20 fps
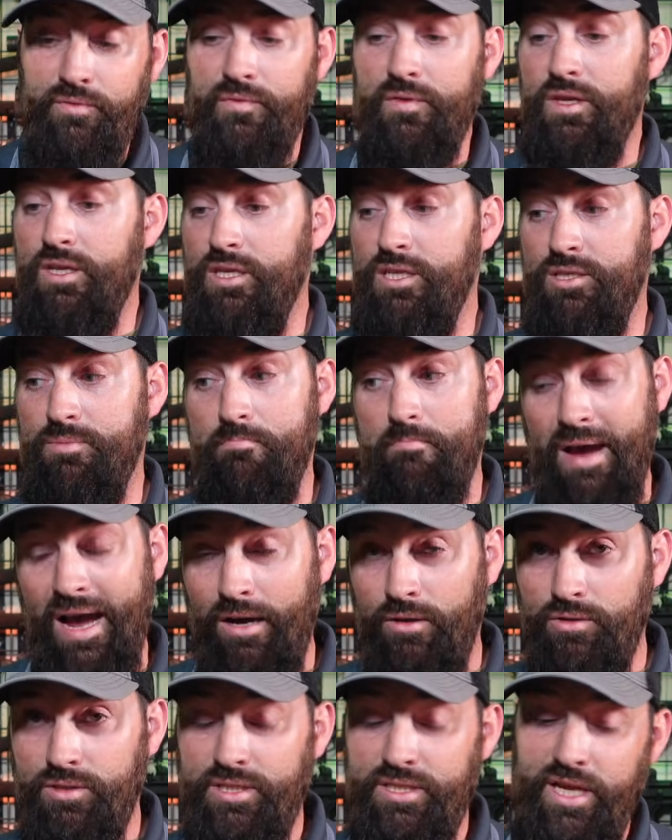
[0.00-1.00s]
these
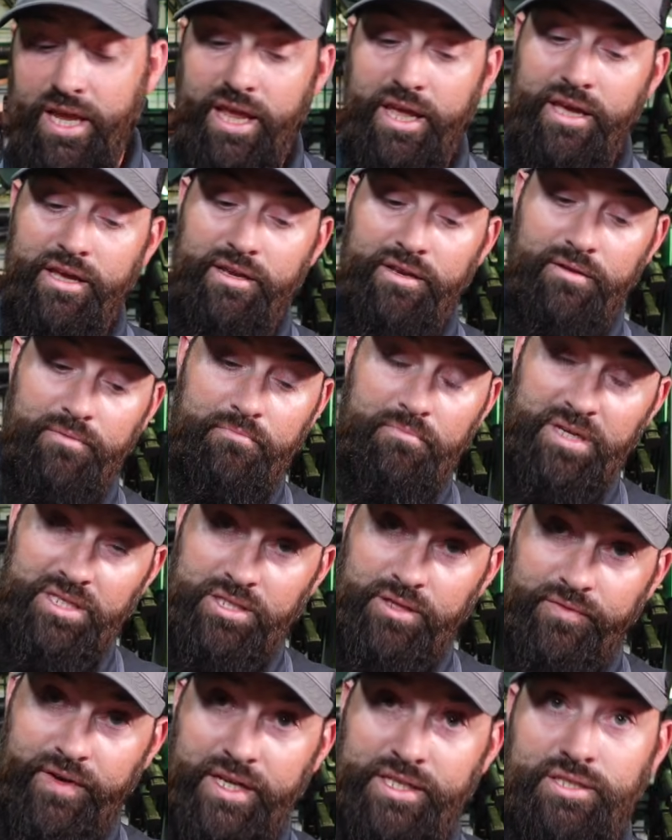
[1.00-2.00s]
mounts and muzzle
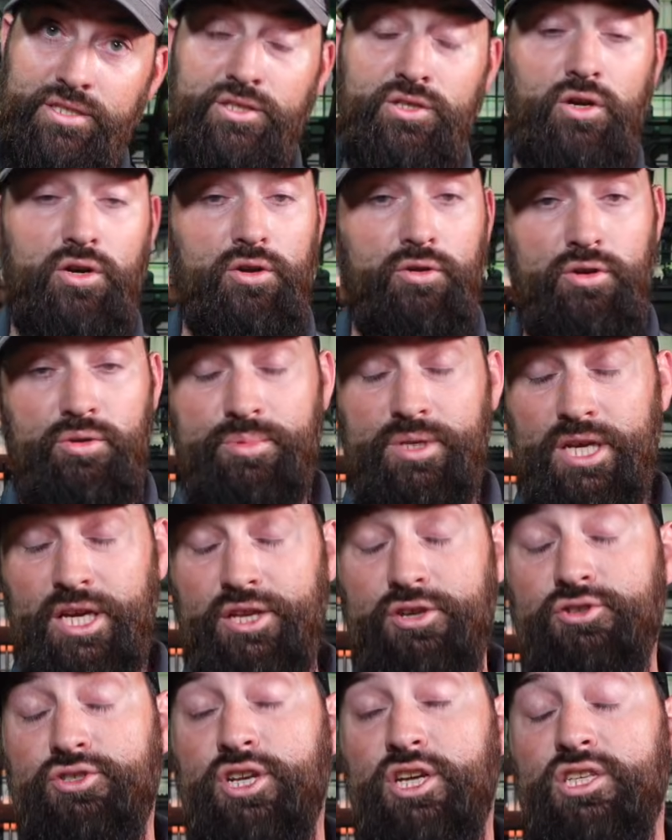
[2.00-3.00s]
devices are going to be
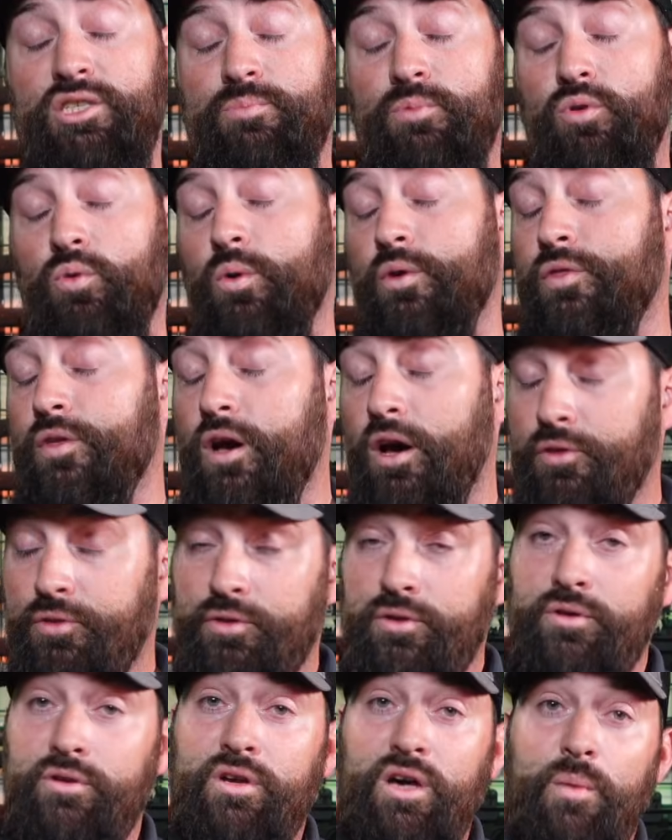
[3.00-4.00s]
interchangeable with
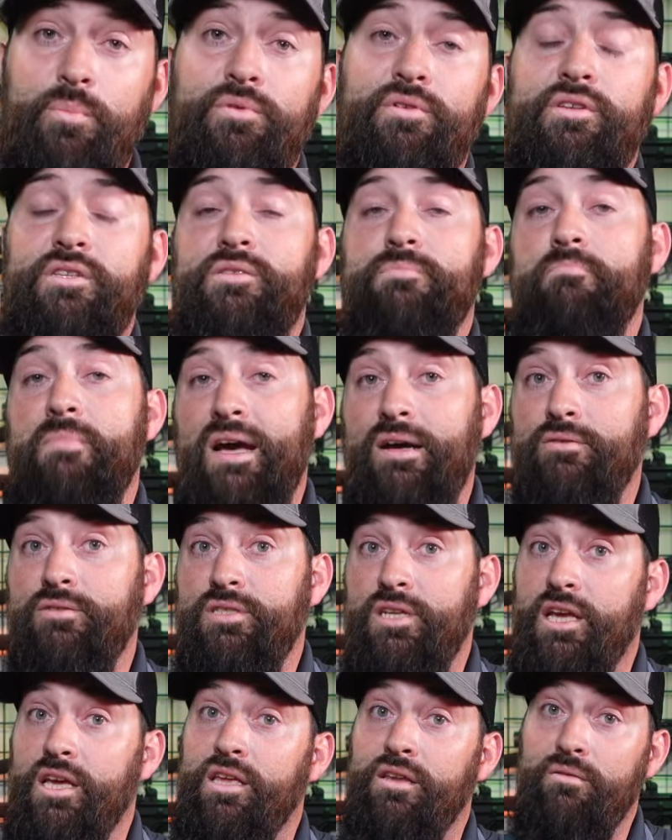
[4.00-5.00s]
other companies'
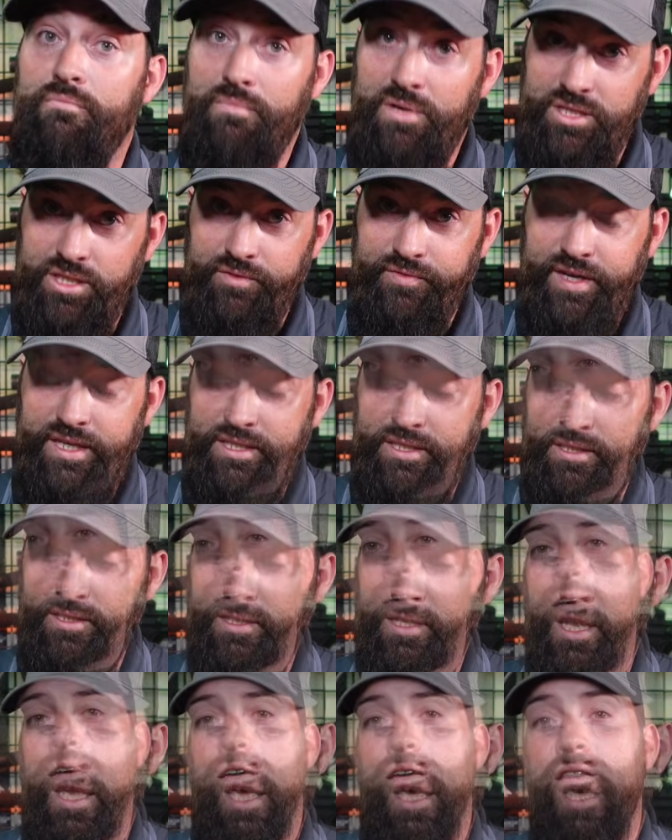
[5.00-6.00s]
mounts and muzzle devices.